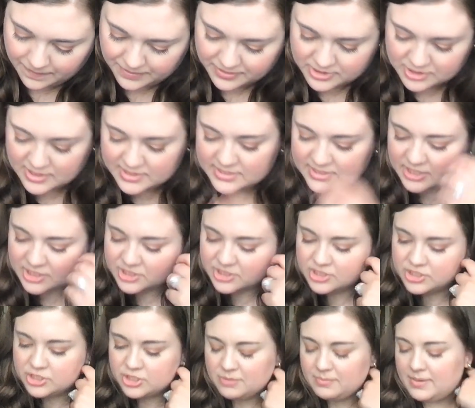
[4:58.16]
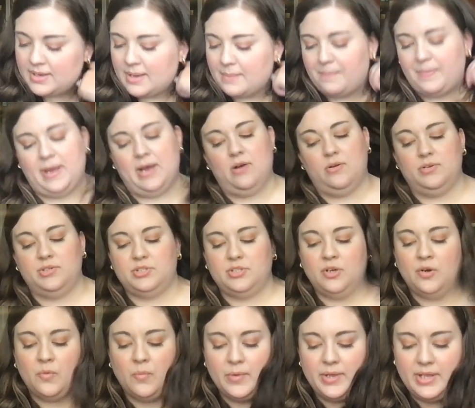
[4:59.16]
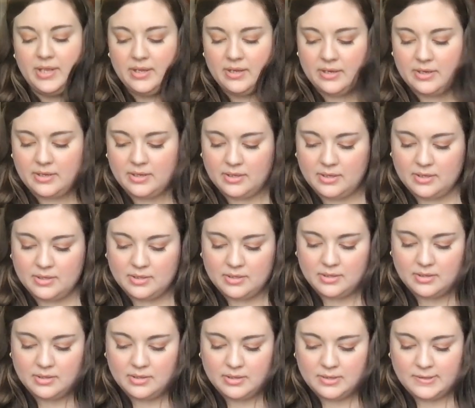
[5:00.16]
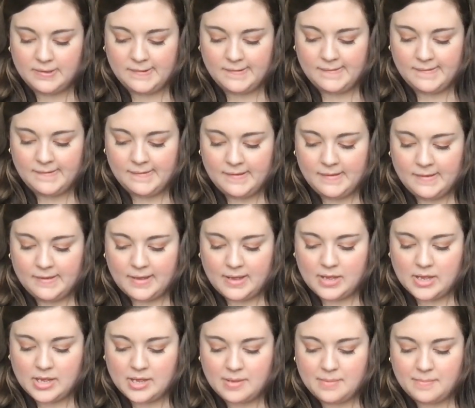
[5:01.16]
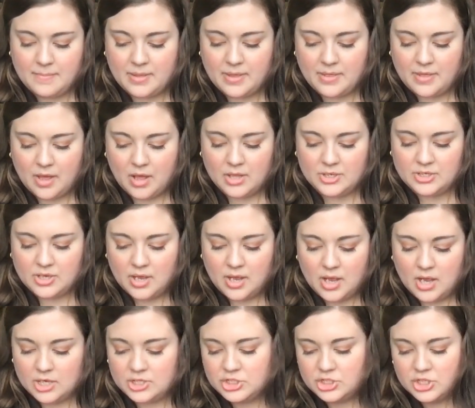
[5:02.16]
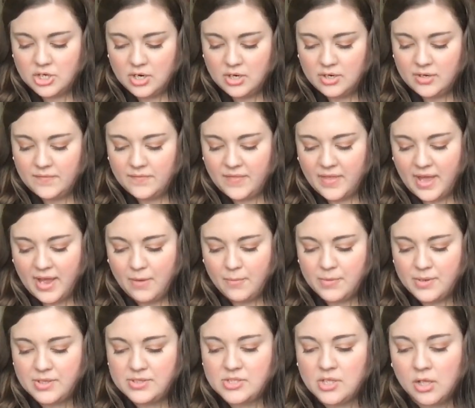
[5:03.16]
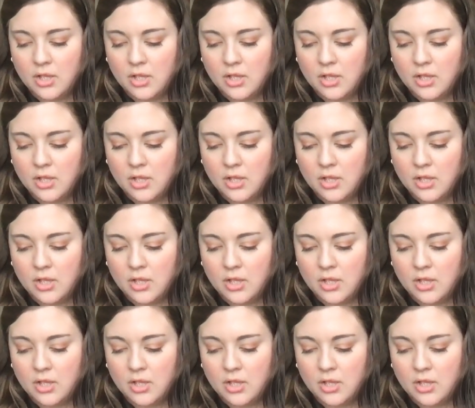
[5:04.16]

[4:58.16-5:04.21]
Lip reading: So that section took me about a week. A chunk of that was a